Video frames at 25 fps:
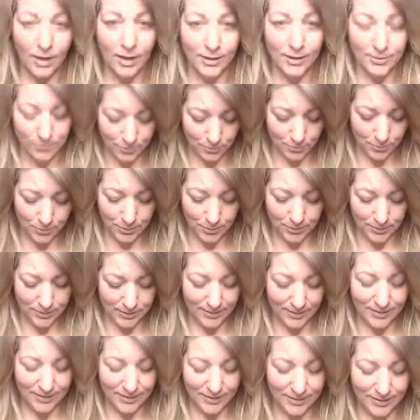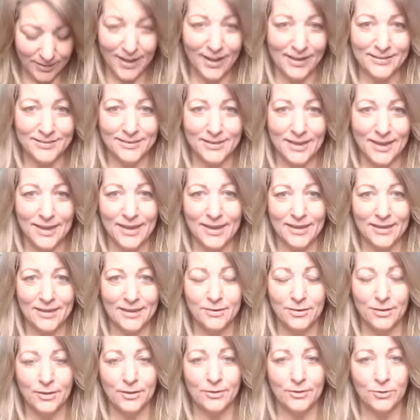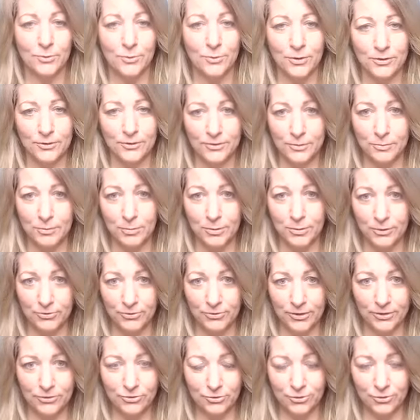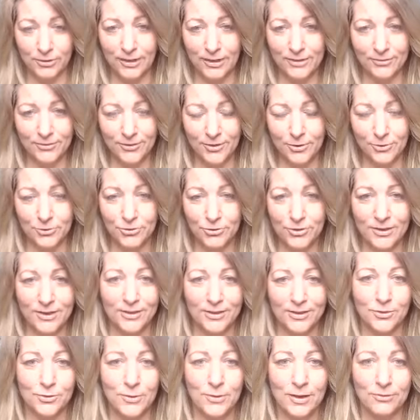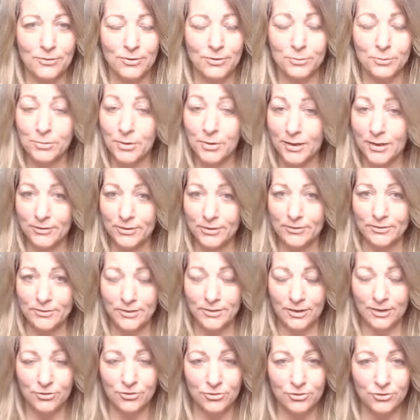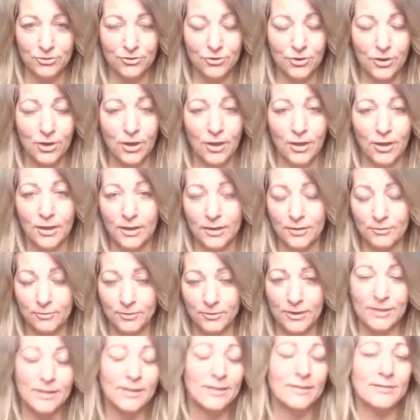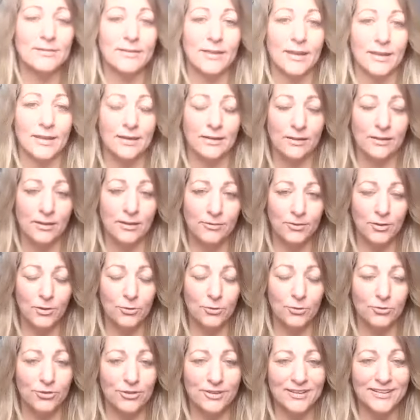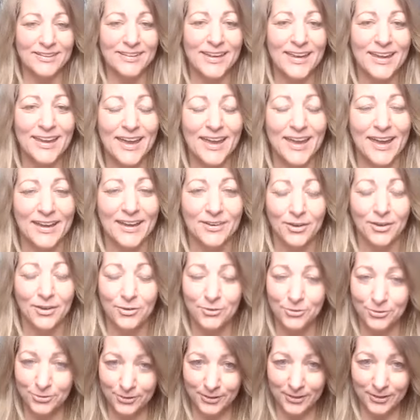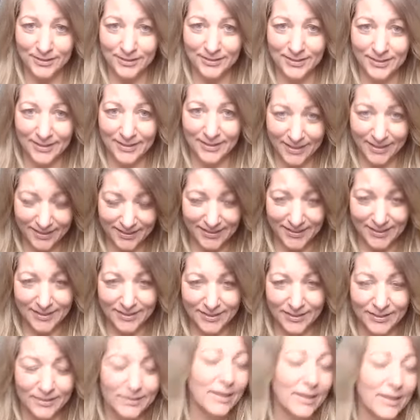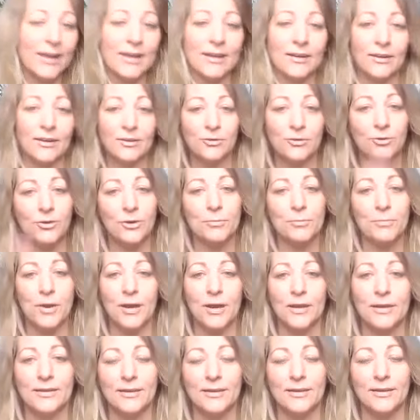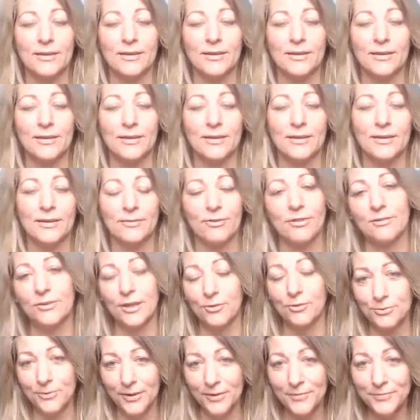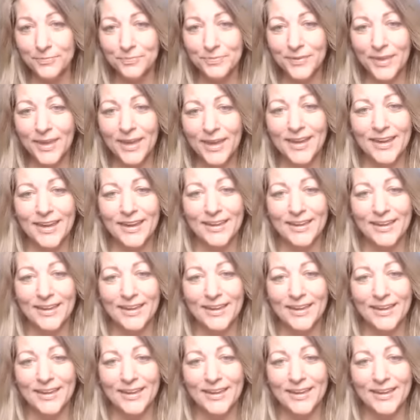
I do work as a I do work as a professional life coach and I do offer private sessions in readings and in life coaching and also in, in healing. And I do combine everything together as well.